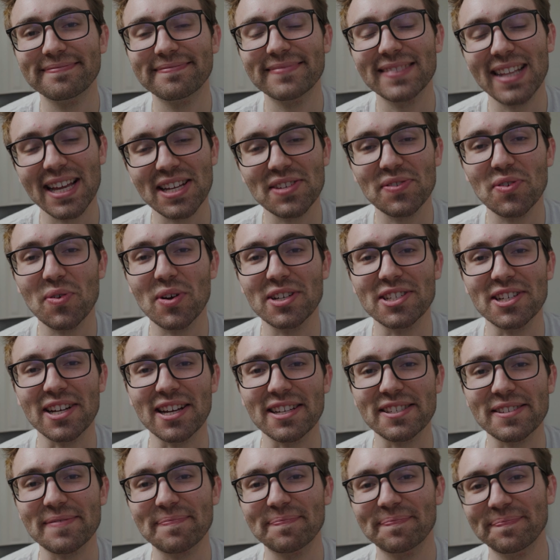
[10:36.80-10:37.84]
Thanks for watching,
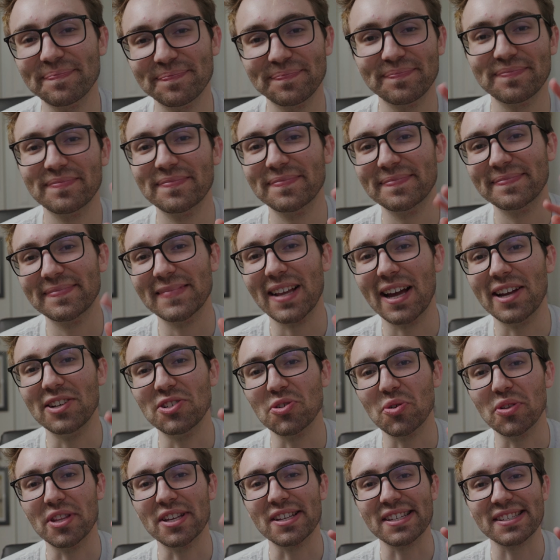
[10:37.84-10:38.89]
guys. I
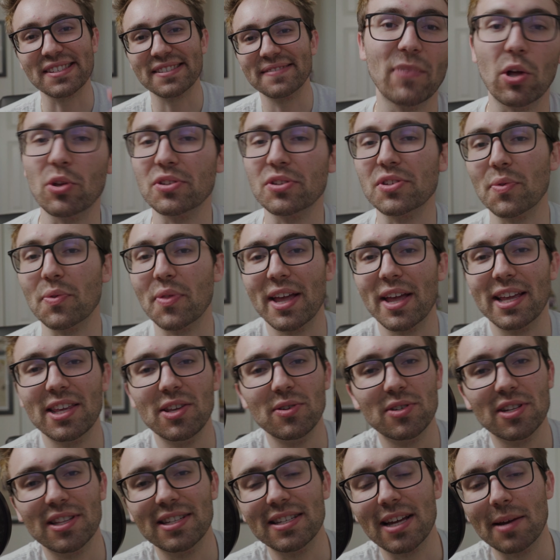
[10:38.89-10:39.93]
enjoyed this. Also, thank you
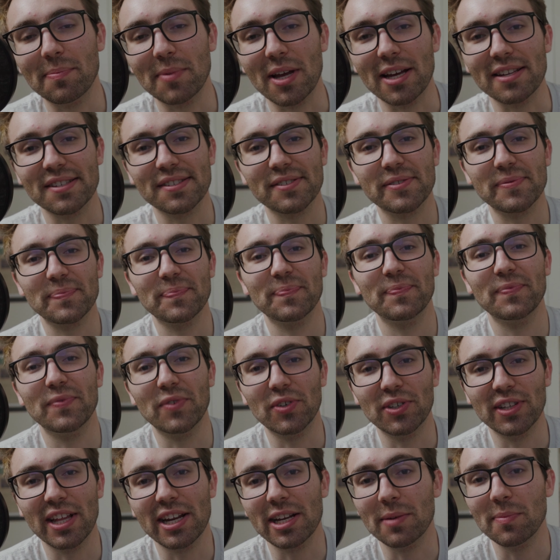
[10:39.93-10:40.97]
to the Type guys for
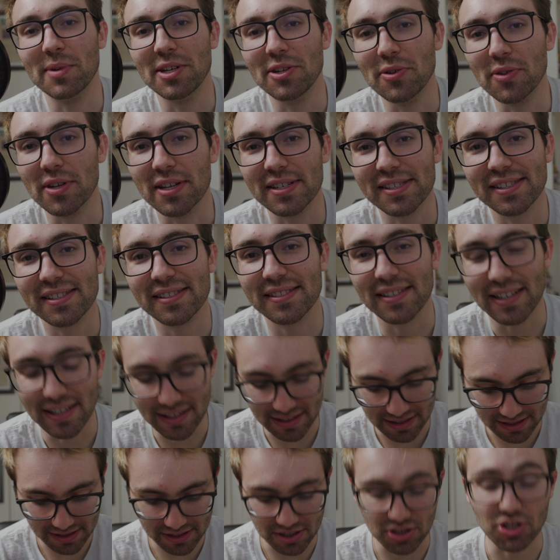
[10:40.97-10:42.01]
letting me do this
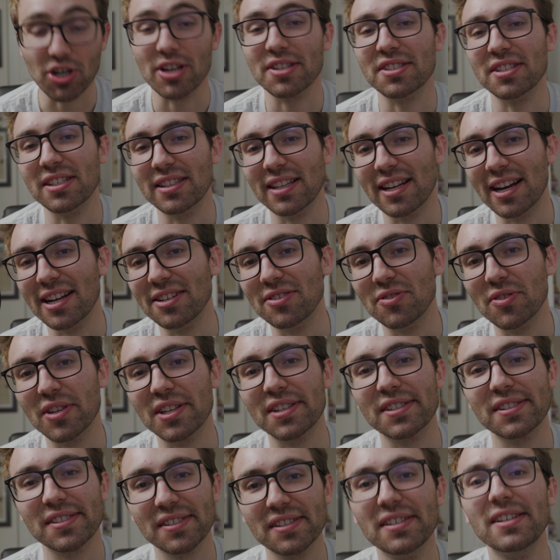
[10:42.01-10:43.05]
and suggesting that I do
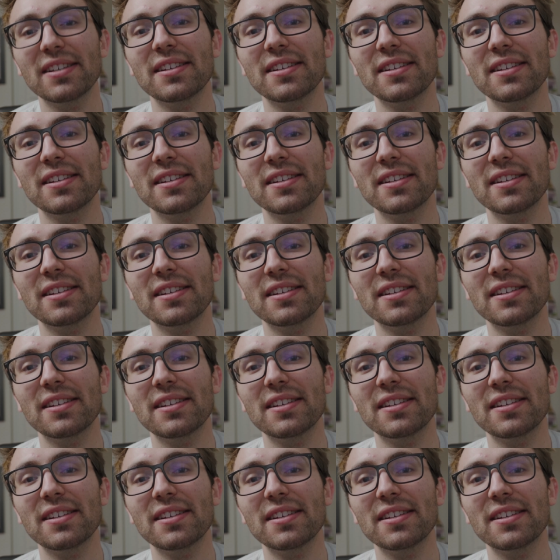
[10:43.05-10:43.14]
this.